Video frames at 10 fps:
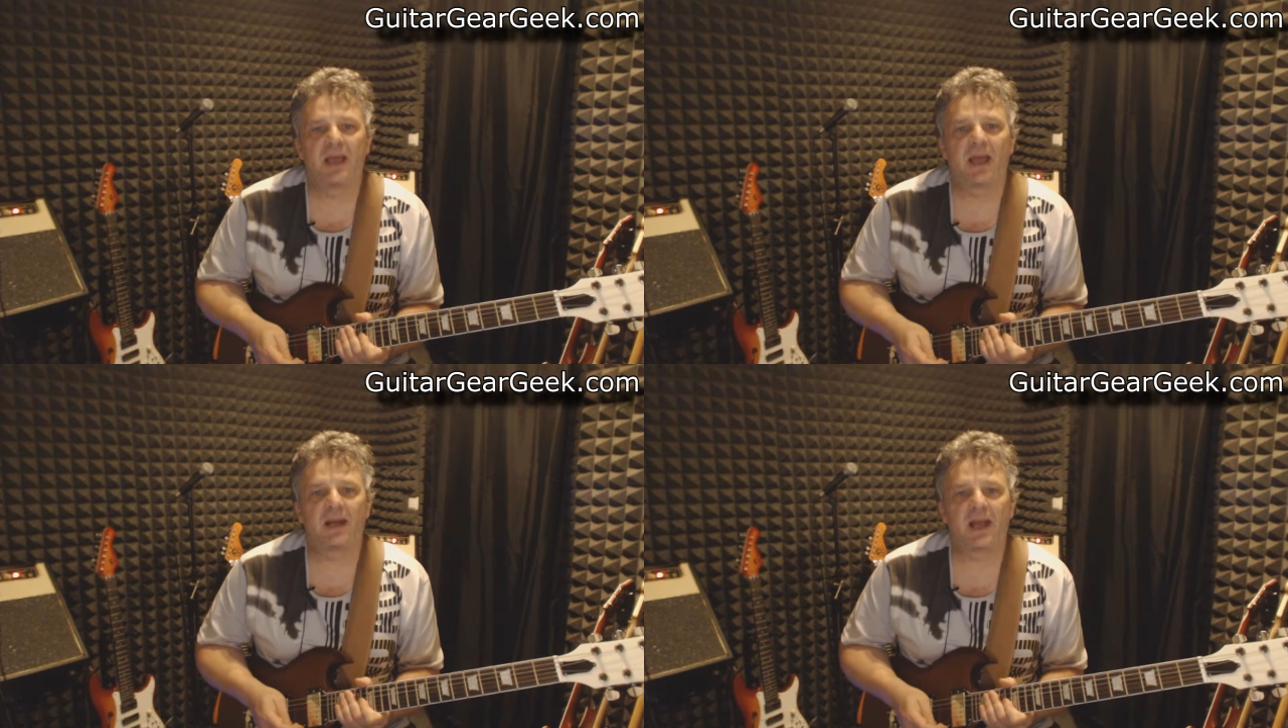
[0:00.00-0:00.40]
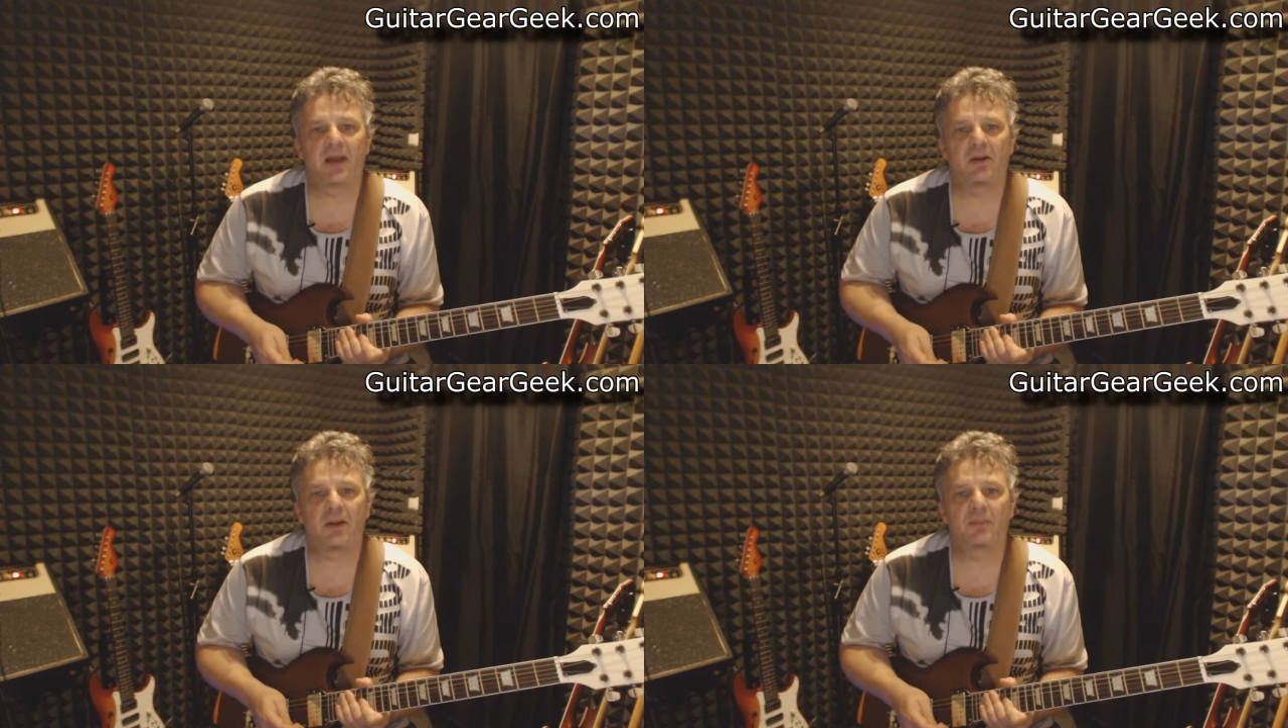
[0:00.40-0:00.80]
and
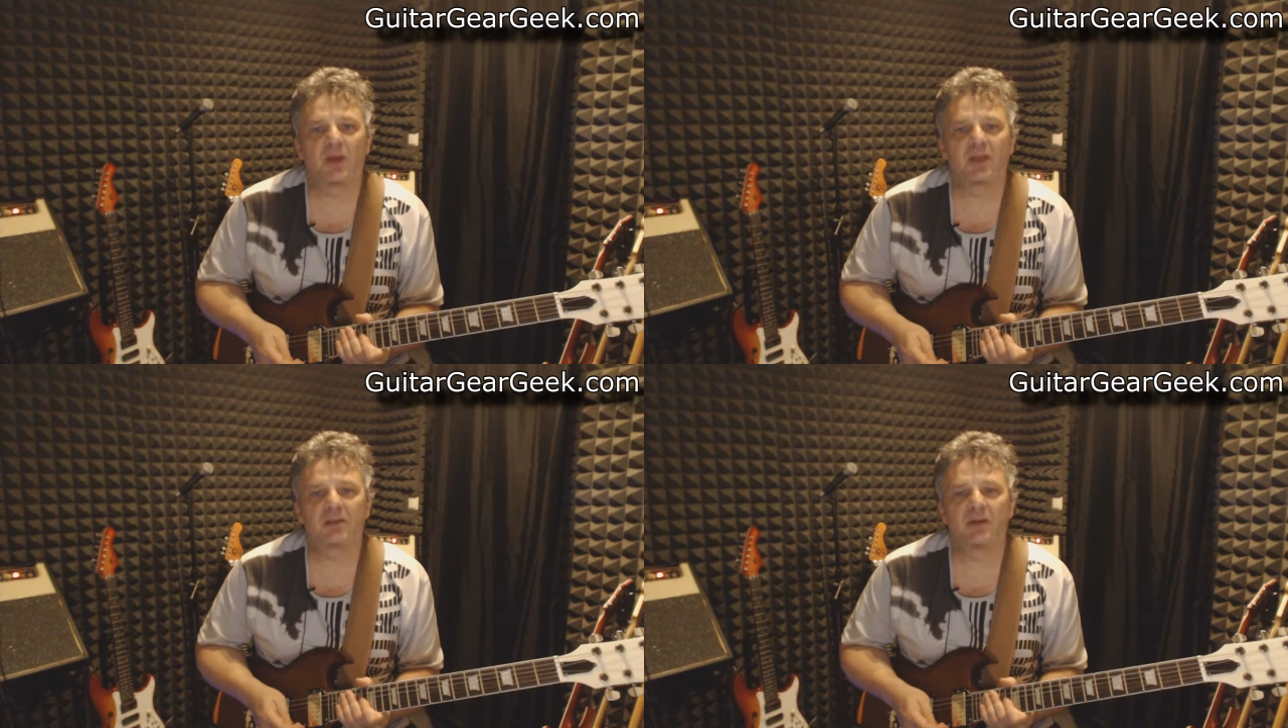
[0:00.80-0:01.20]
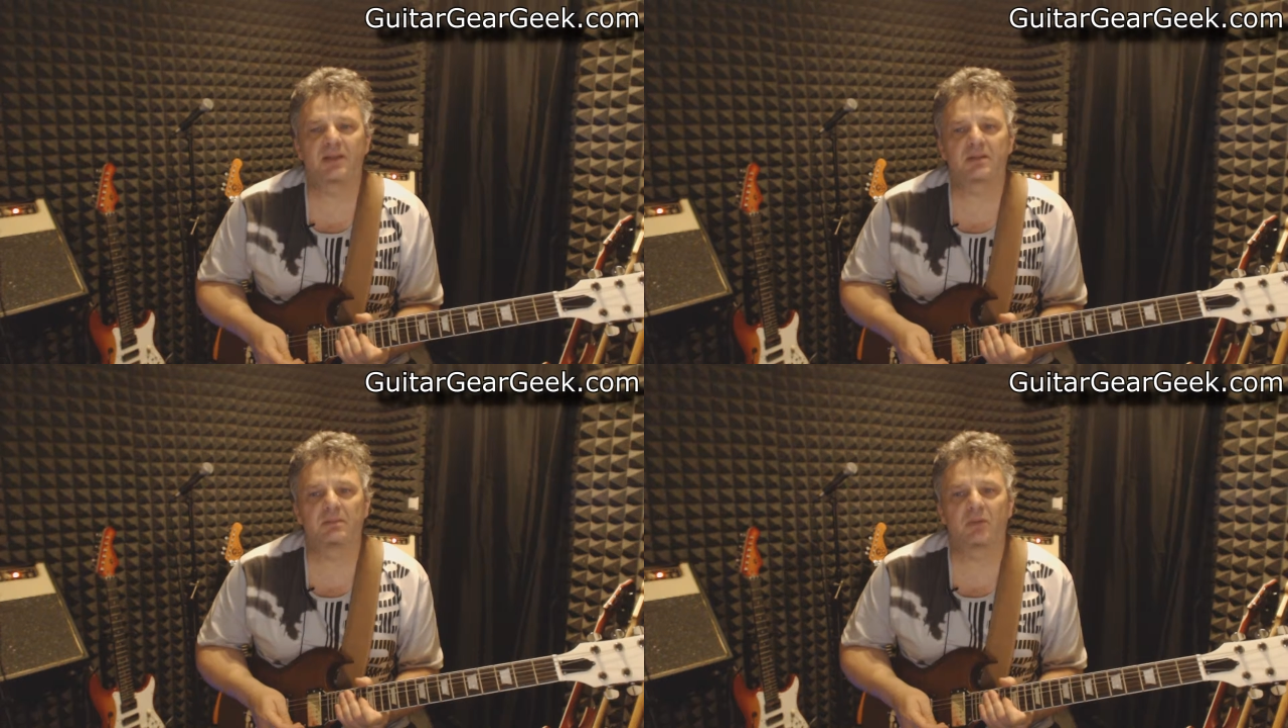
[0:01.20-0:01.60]
later I'm going to
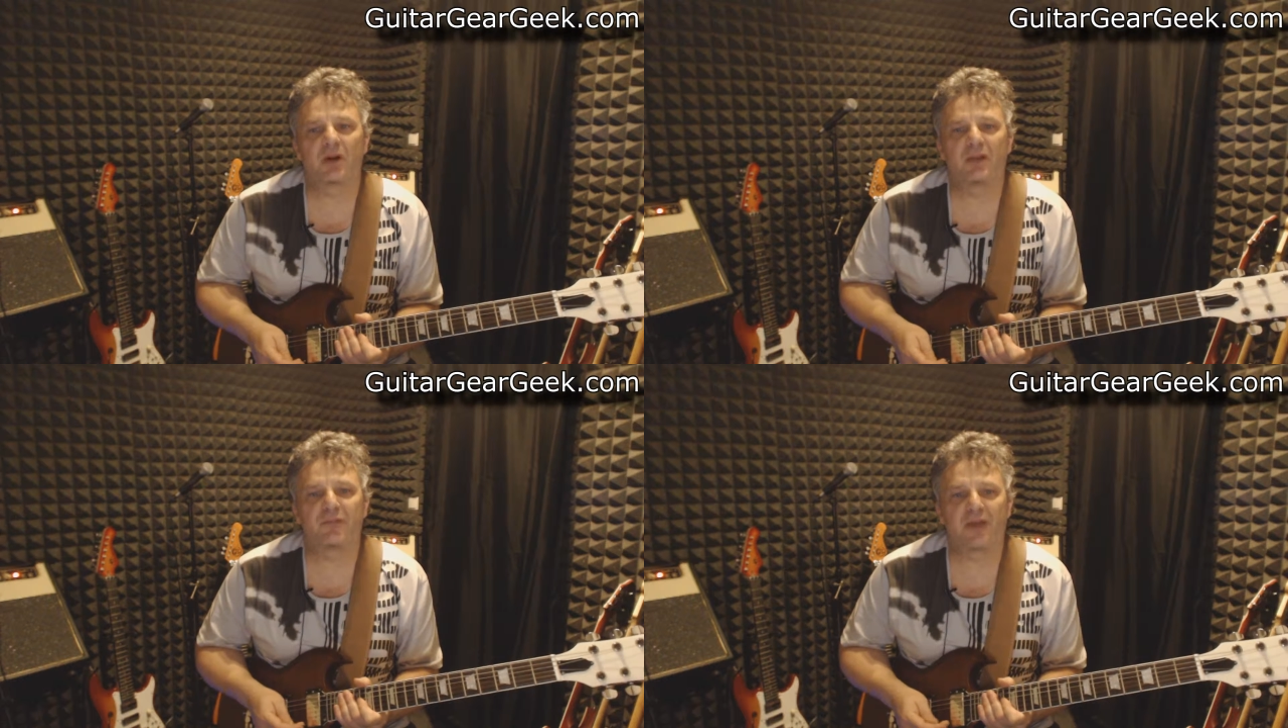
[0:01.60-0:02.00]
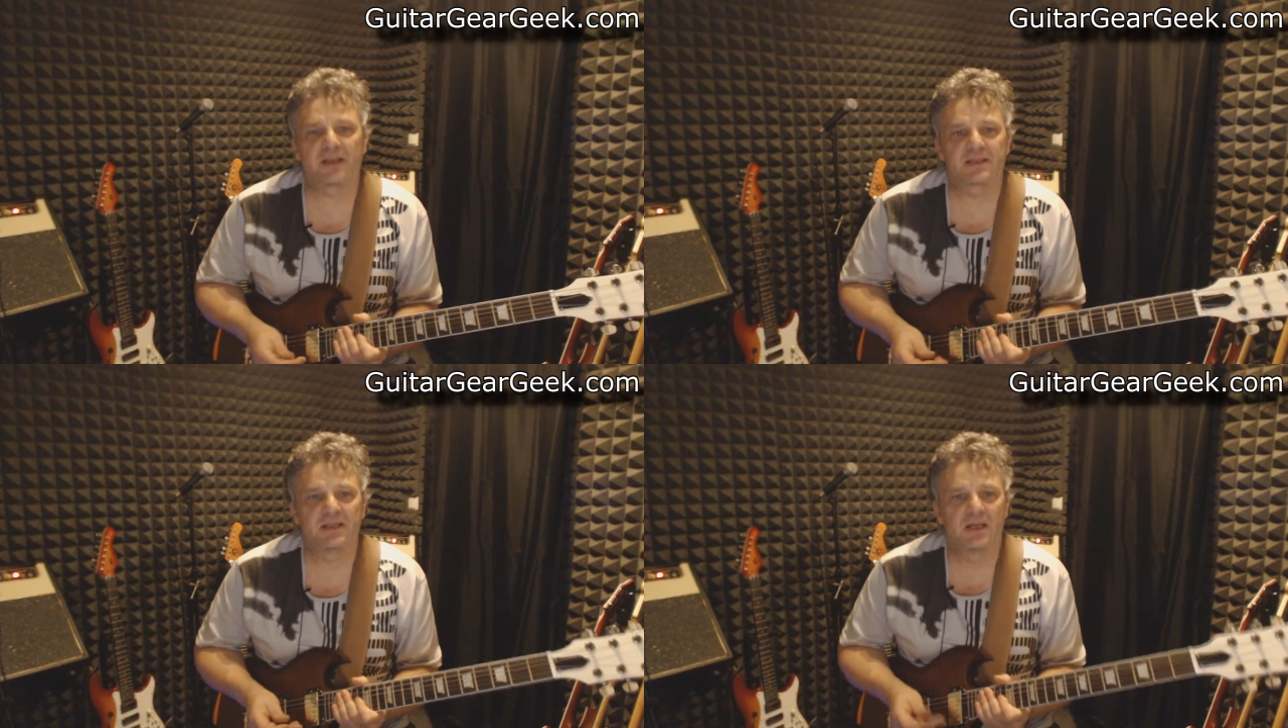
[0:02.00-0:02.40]
add some more
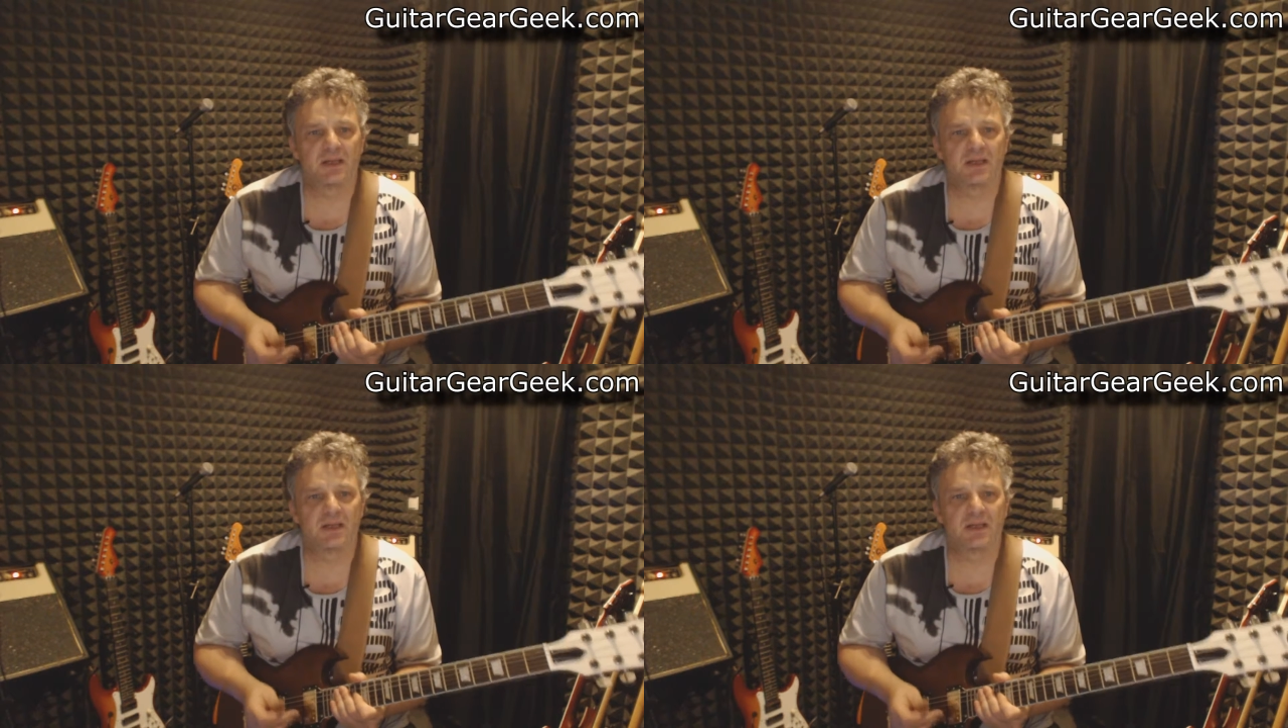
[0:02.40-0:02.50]
effects.